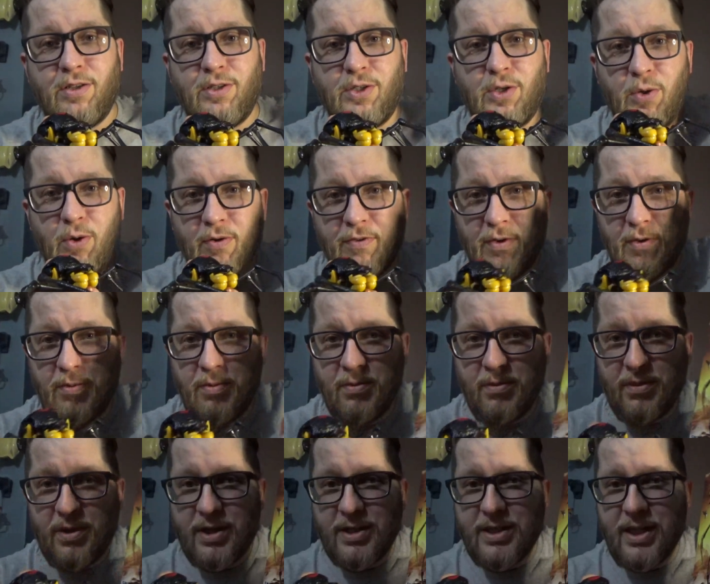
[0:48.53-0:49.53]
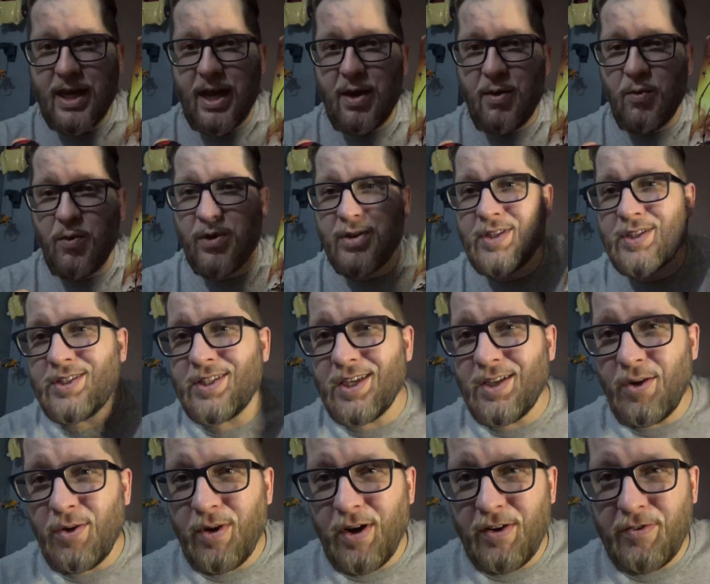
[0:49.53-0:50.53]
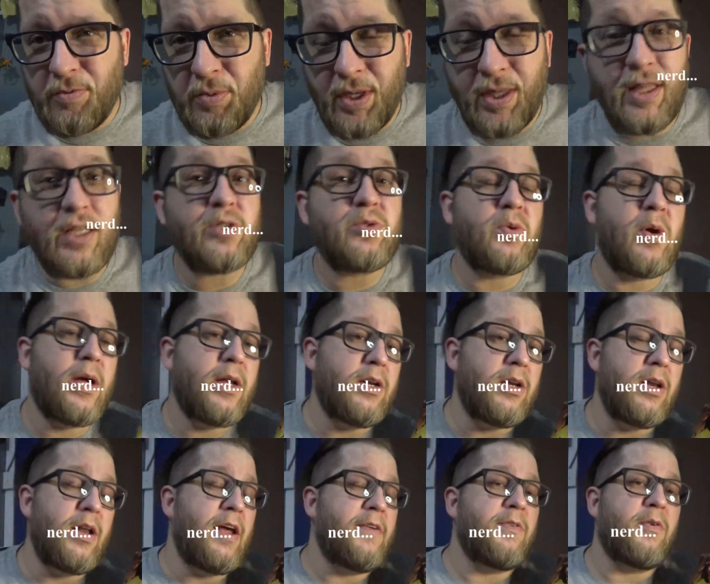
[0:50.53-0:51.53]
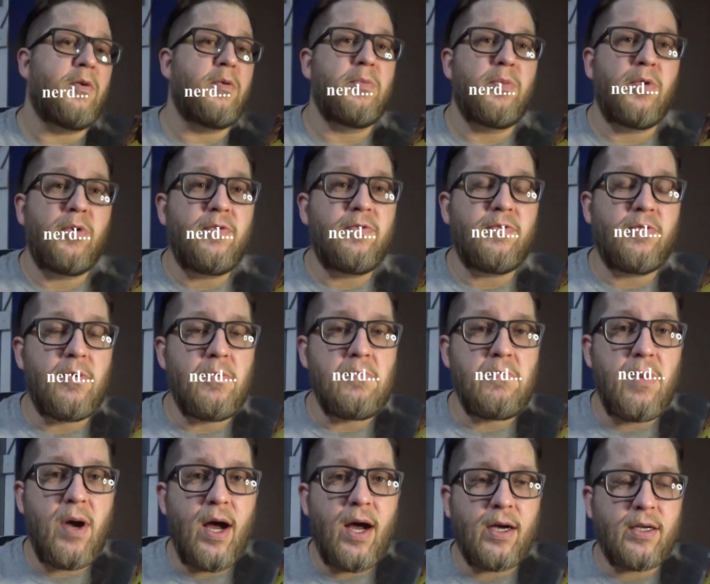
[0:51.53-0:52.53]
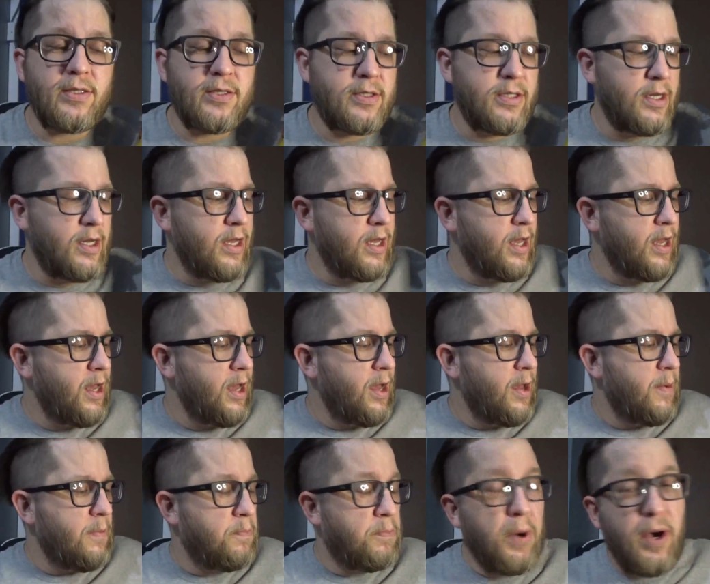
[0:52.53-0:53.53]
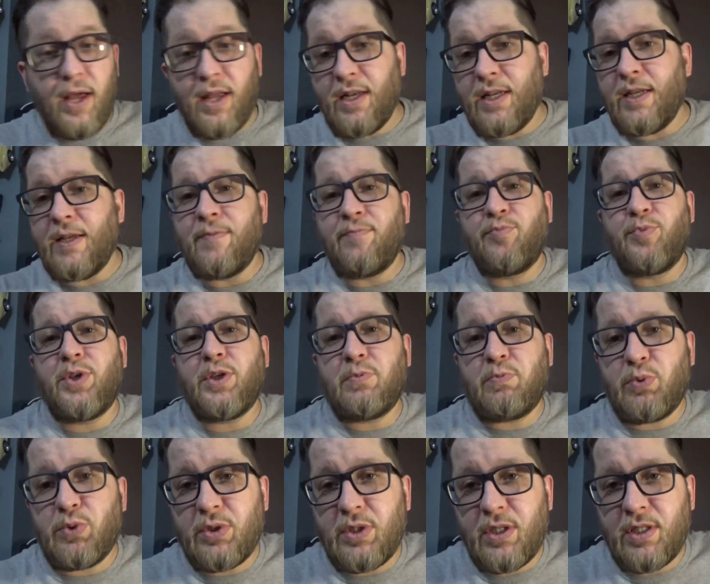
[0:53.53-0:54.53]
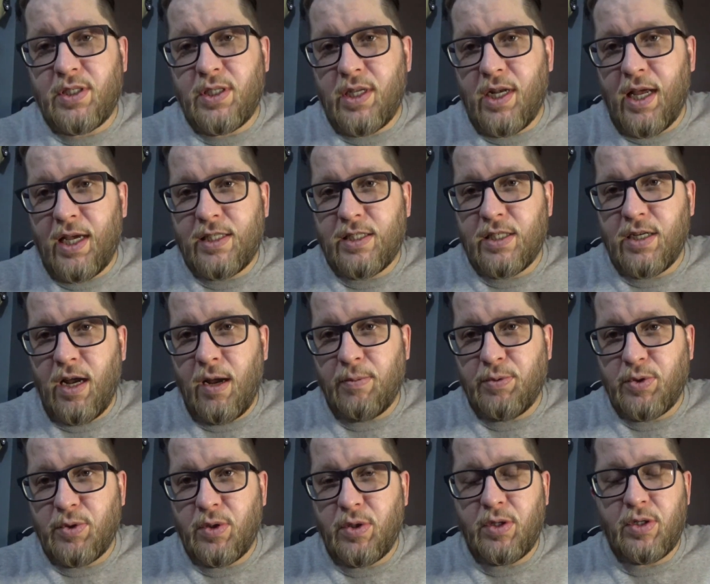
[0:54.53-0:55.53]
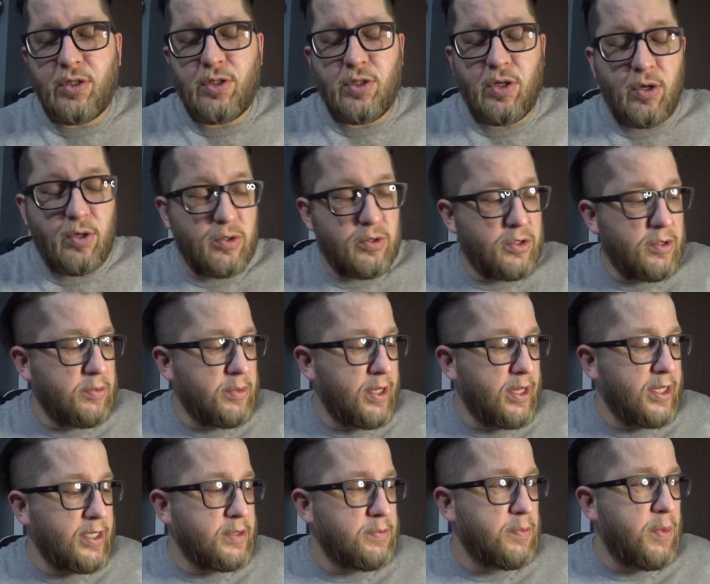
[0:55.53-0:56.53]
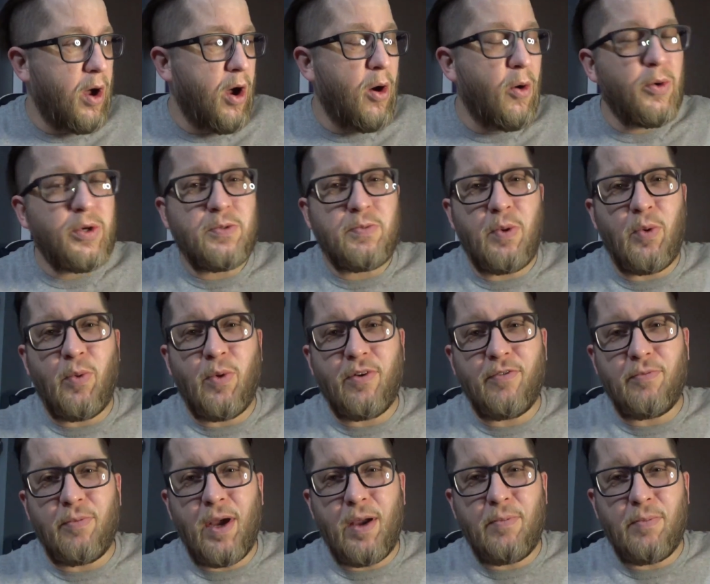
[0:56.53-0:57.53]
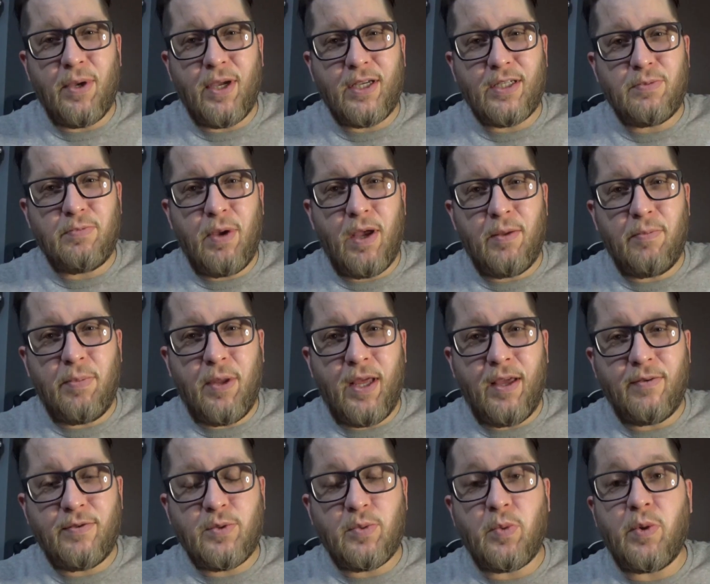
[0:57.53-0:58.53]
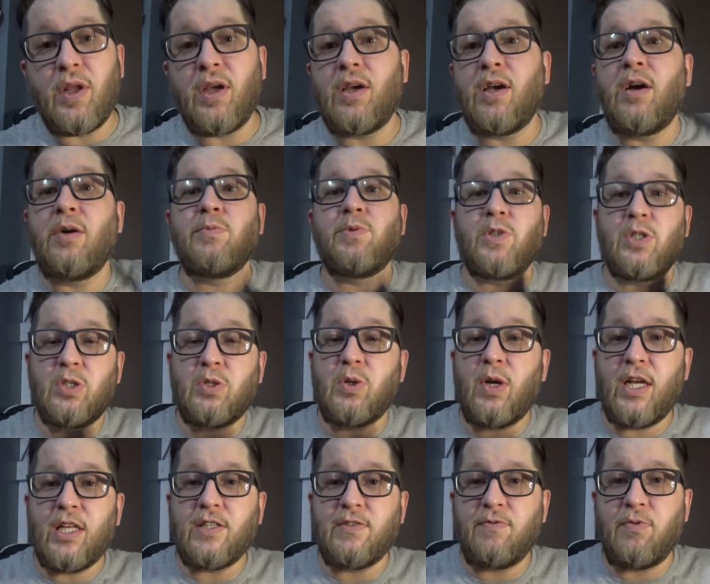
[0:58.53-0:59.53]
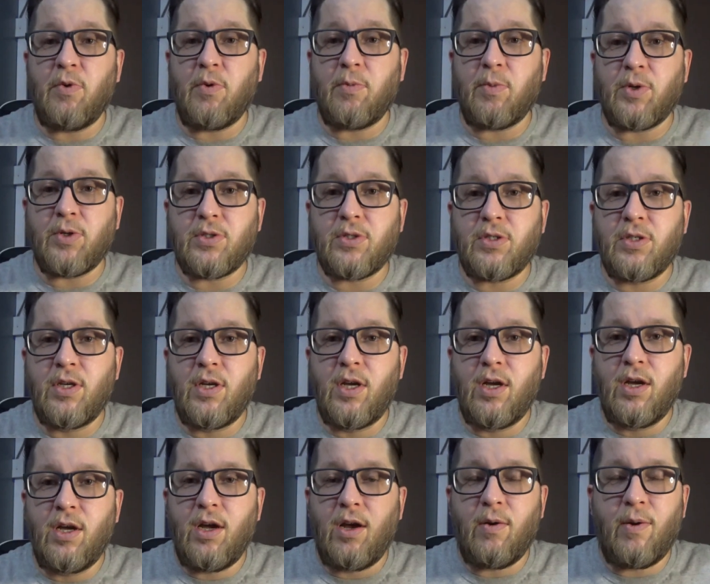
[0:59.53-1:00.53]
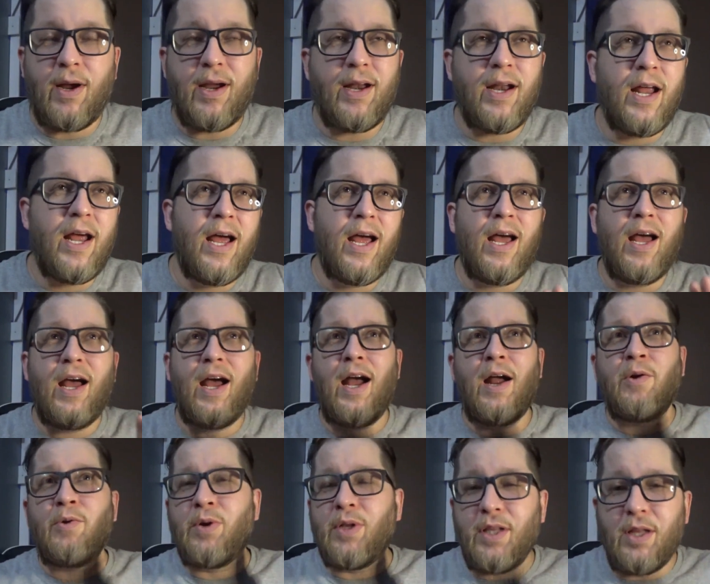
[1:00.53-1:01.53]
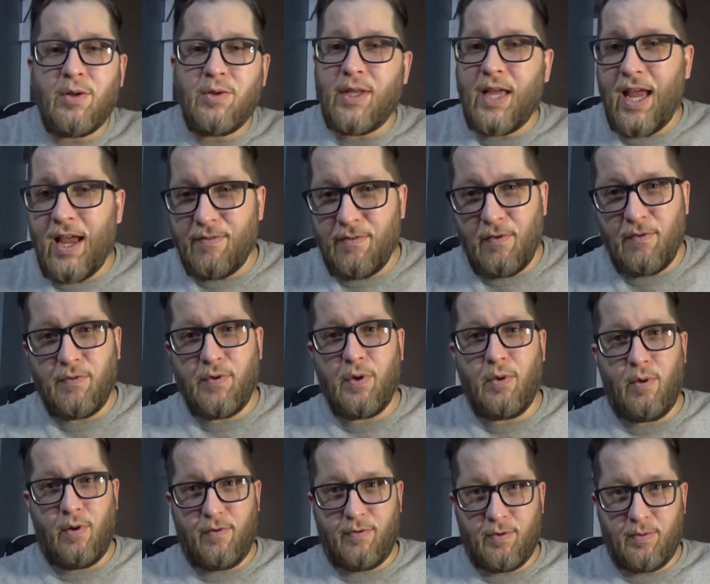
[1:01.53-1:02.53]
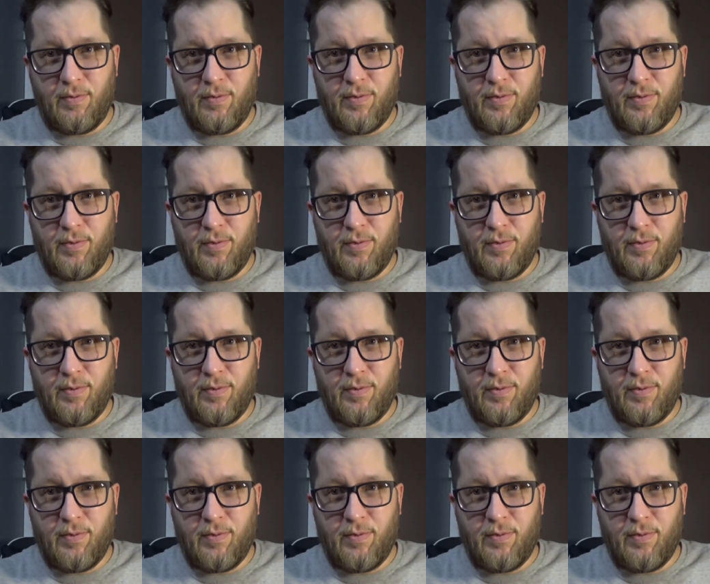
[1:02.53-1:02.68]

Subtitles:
two of them because I got one that's NRFB. That's right, never removed from box. But this presents an excellent opportunity to show you something that's always been one of my biggest pet peeves when it comes to Transformers. All right, I really only have a few of them